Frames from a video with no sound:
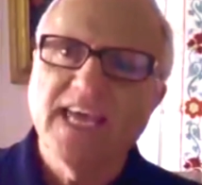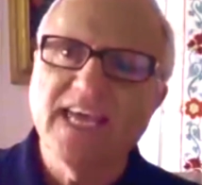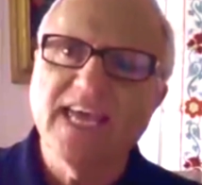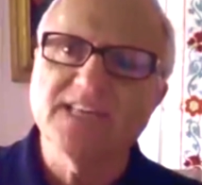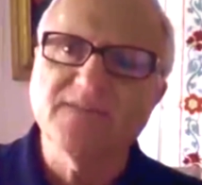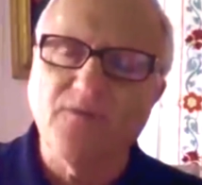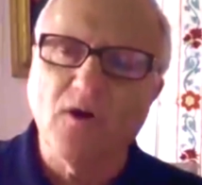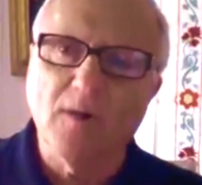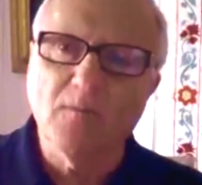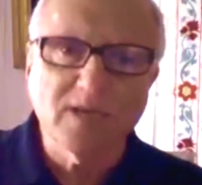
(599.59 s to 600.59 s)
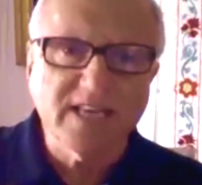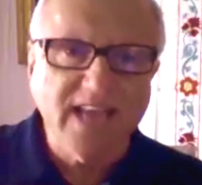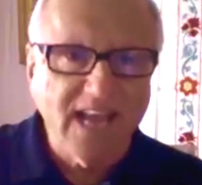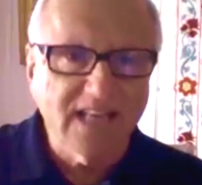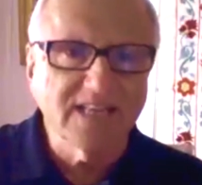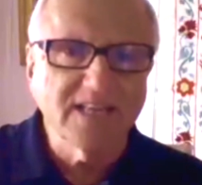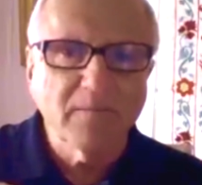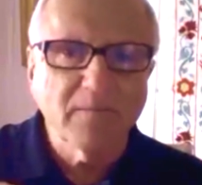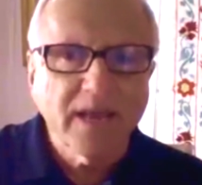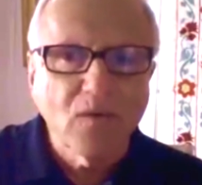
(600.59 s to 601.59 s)
He is far more talented
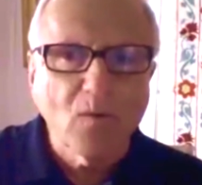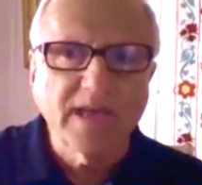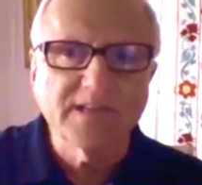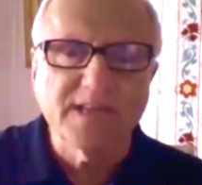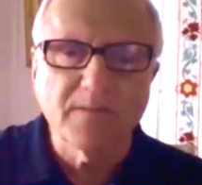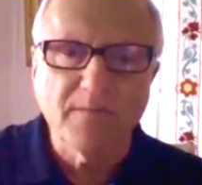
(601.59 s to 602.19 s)
in many ways